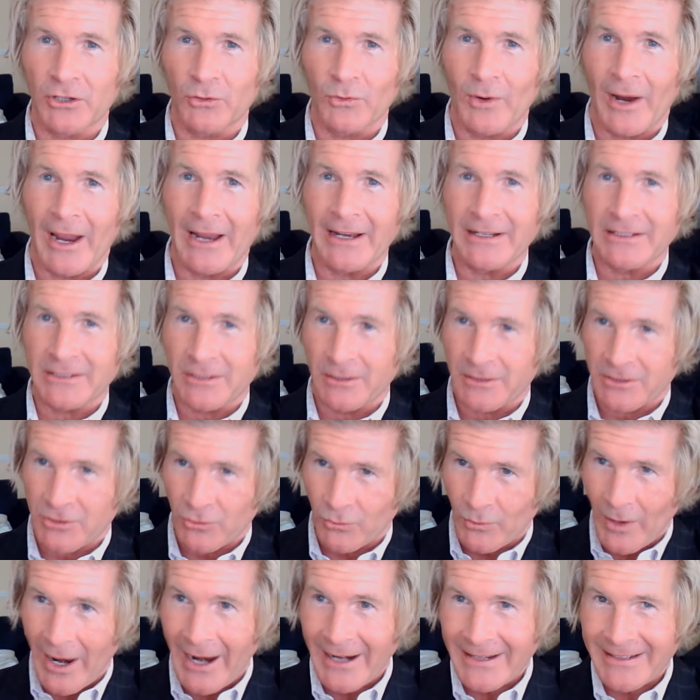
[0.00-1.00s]
Wright to
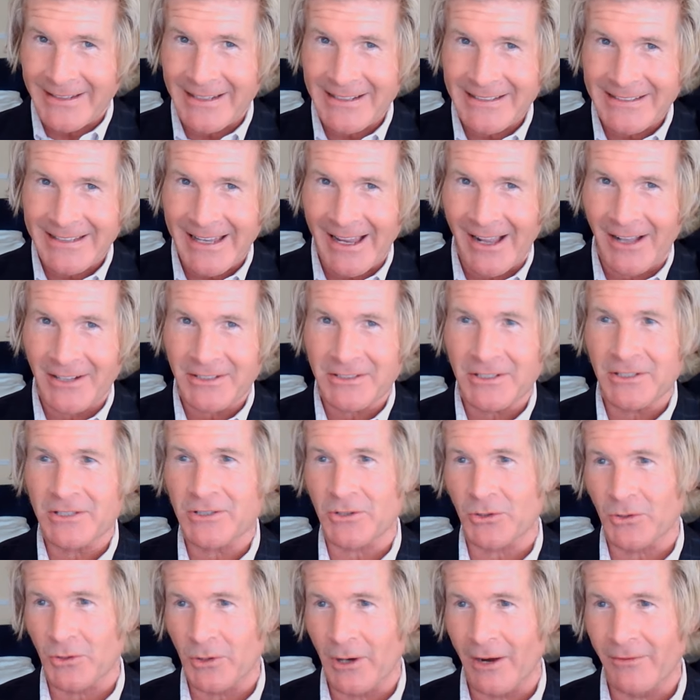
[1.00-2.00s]
direct his counsels,
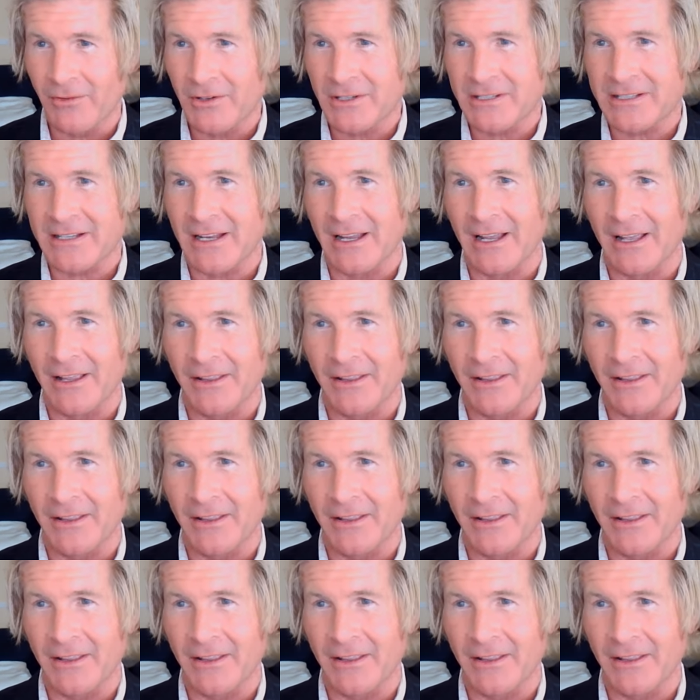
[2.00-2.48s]
or whoever's